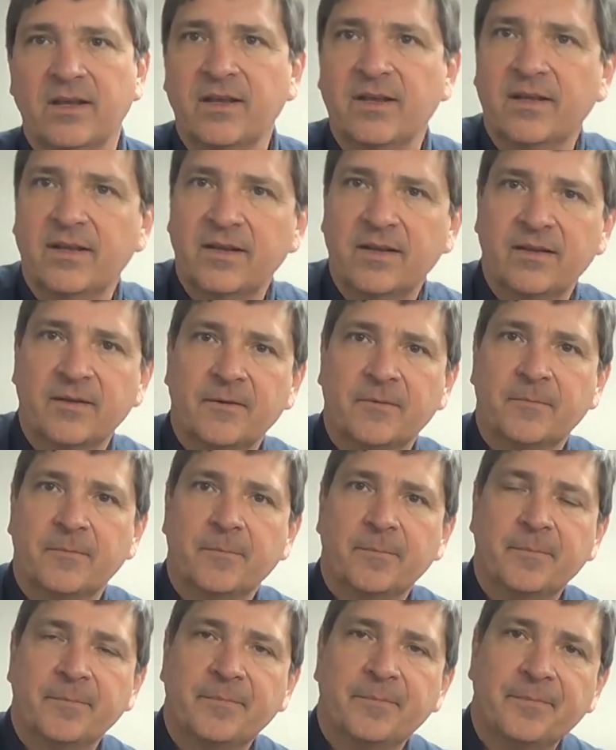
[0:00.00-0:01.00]
And I
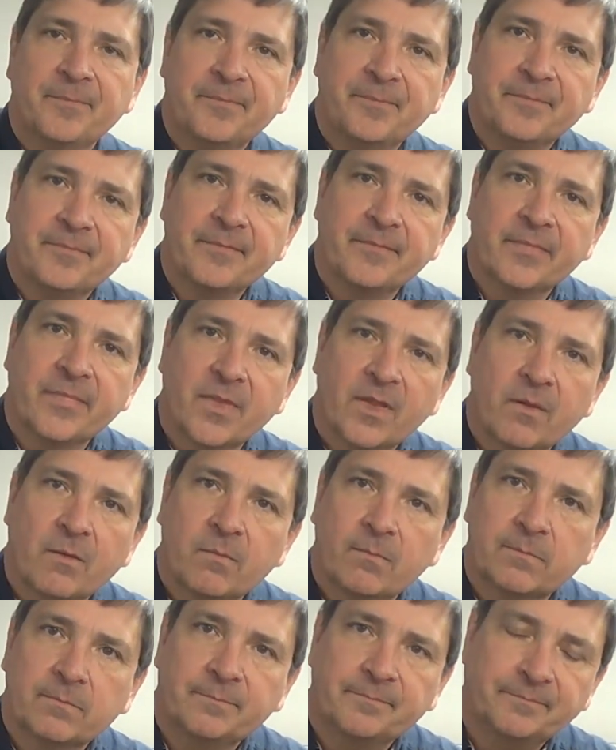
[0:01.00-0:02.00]
think that seeing the
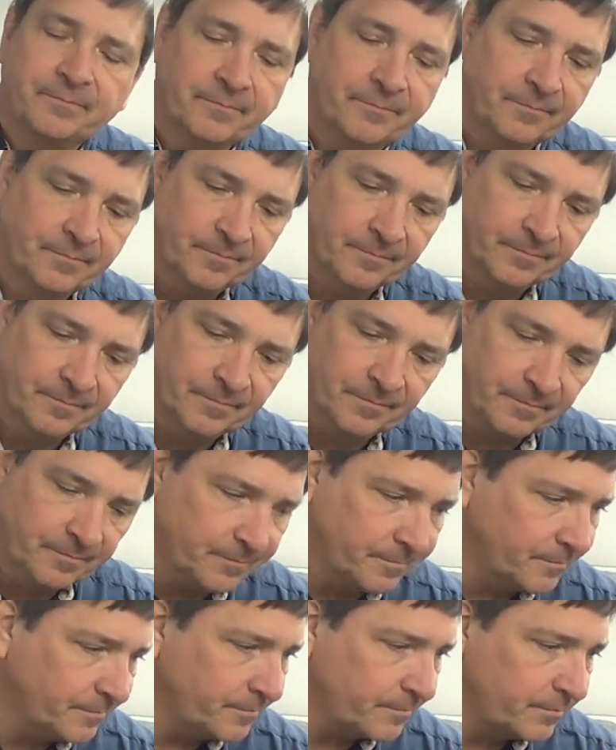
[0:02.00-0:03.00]
megas go away is
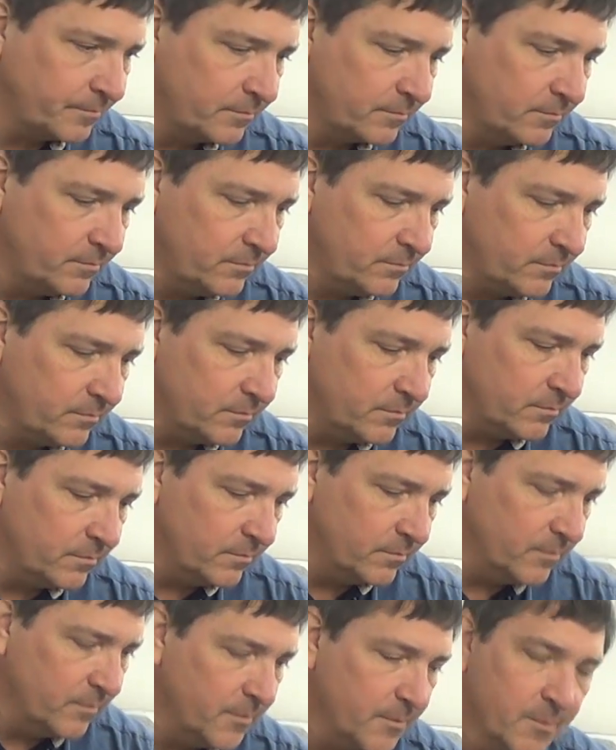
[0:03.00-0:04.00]
going to be a sign for the
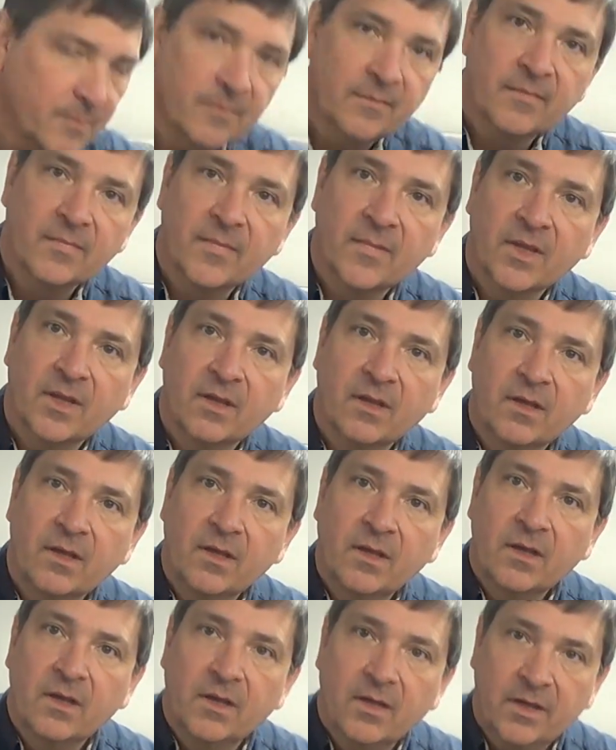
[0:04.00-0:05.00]
rest of that stuff too.